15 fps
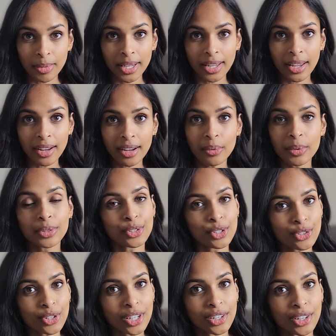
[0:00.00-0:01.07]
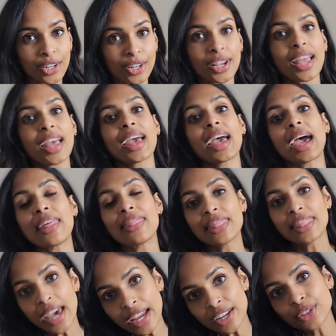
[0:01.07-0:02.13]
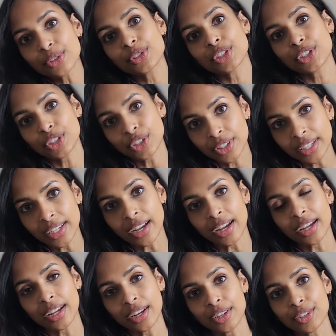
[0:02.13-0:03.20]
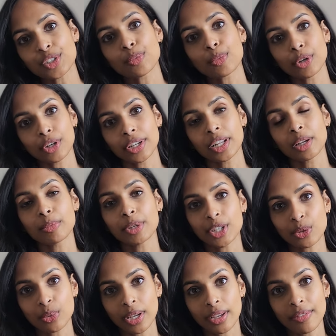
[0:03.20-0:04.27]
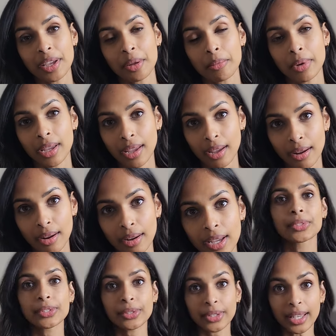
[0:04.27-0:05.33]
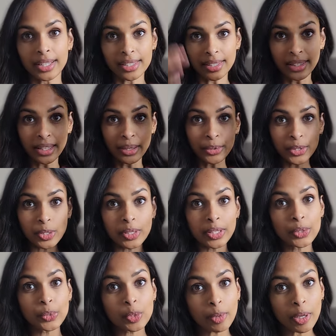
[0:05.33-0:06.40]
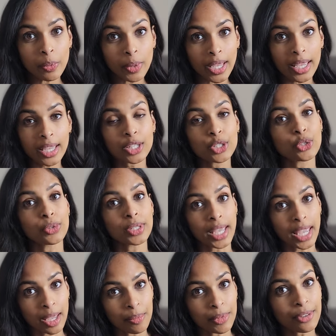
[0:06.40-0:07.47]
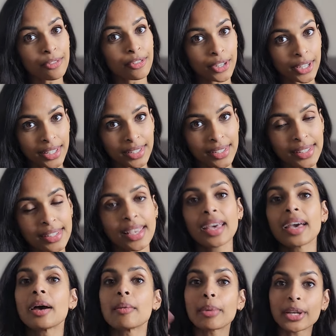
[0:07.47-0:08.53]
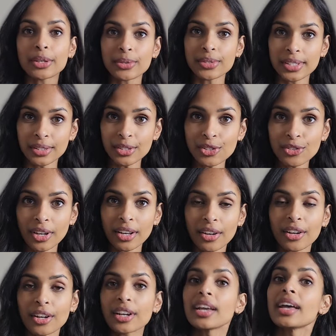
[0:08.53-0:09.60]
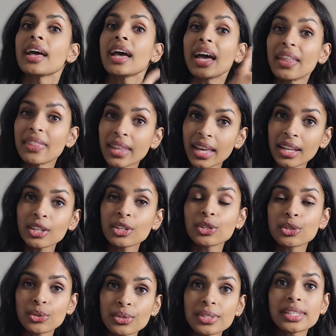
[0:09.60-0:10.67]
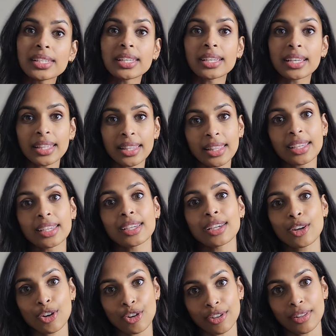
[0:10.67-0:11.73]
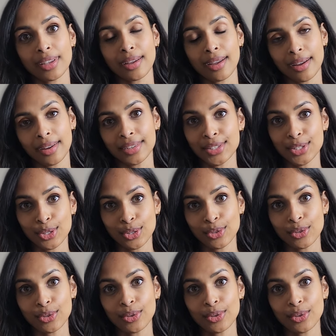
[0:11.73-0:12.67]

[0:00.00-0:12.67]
my hair with the straightener, and then use a curling iron to put a beach wave in my hair. So yes, it was, this was my way to tame the frizz by using the straightener and then using the curling iron to